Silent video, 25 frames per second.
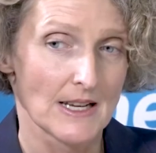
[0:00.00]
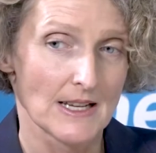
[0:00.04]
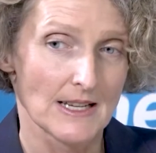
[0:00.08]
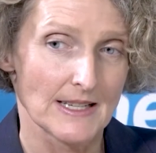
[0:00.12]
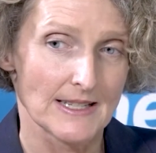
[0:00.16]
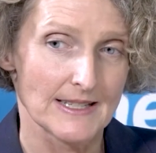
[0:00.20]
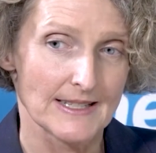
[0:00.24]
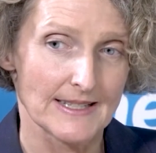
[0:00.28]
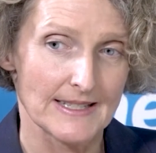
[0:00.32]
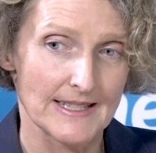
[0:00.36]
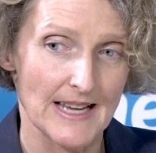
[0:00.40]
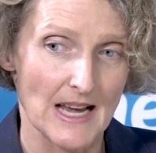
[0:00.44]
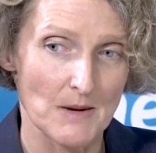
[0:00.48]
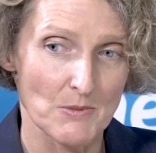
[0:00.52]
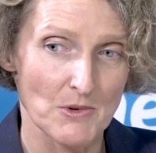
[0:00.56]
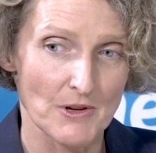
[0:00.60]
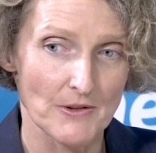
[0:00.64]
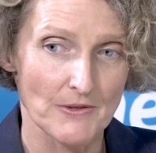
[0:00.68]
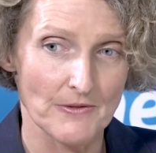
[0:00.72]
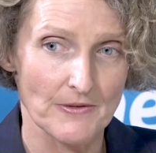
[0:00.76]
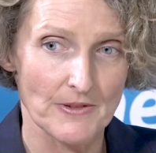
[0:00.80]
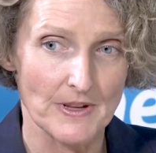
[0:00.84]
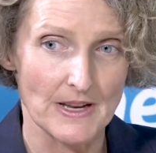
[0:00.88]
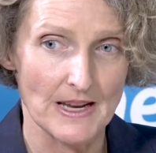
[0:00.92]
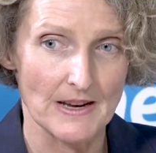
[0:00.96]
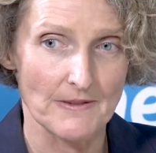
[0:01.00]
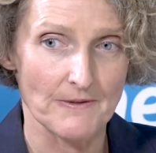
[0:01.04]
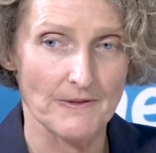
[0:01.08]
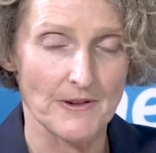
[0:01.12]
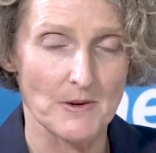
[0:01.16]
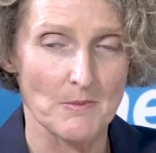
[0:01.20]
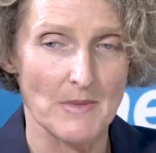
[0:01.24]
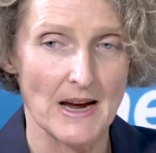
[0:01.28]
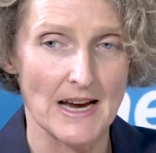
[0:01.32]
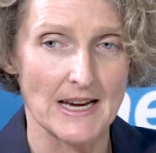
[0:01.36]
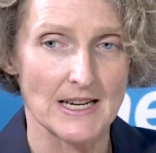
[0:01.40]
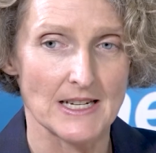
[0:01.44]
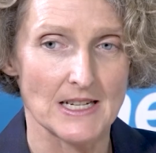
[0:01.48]
Some of the
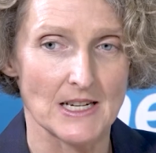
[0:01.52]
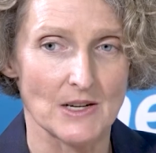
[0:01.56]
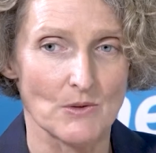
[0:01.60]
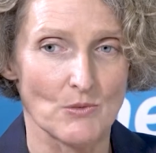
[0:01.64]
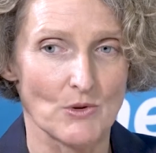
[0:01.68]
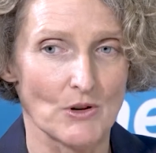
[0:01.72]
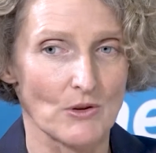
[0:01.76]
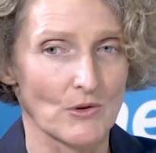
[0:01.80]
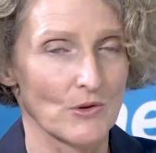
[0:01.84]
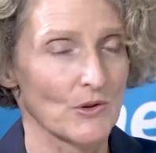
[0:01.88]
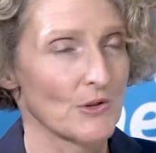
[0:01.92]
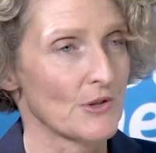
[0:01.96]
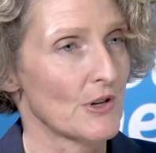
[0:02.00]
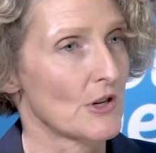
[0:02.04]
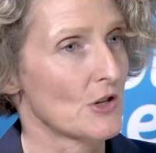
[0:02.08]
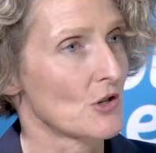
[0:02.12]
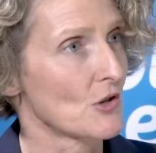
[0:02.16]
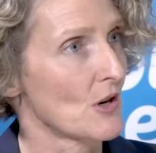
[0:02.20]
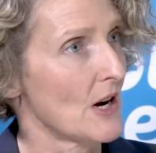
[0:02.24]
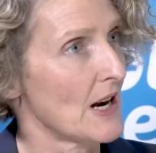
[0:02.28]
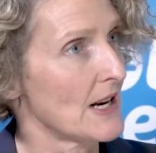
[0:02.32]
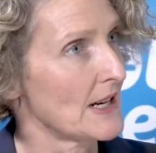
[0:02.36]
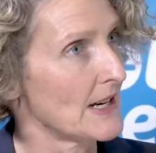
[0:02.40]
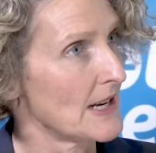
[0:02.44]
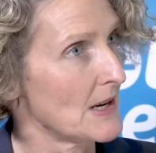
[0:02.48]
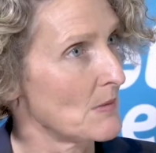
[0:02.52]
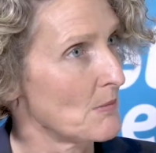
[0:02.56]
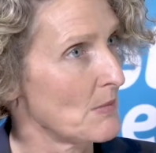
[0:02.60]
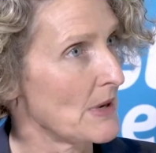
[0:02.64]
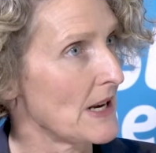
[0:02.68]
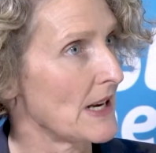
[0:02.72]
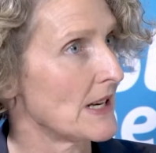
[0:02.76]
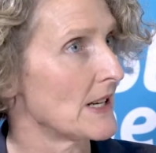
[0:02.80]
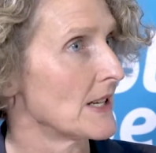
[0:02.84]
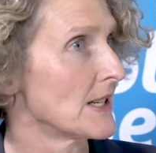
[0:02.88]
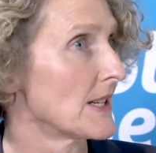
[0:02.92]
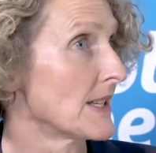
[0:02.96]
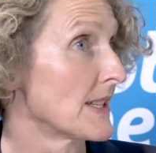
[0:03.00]
information we're also trying to
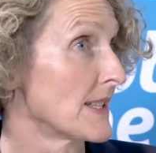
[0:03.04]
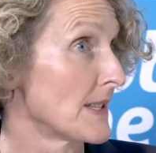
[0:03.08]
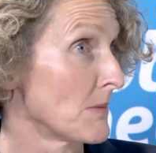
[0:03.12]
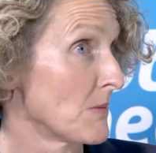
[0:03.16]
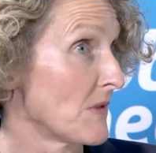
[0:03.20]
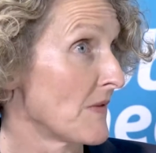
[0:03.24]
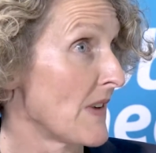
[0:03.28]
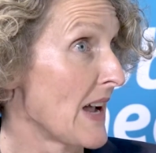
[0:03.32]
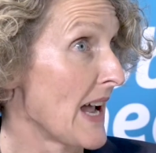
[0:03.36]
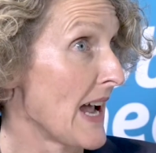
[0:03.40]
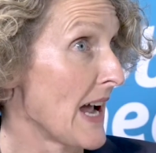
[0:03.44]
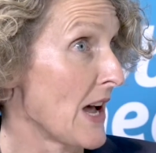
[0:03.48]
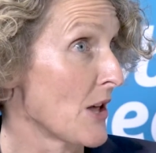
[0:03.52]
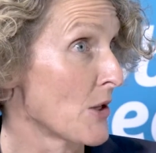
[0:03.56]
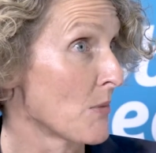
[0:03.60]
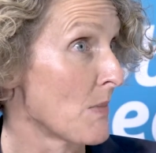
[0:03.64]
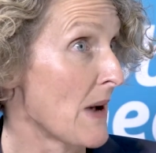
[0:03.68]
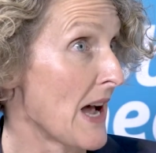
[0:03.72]
embed into some of our health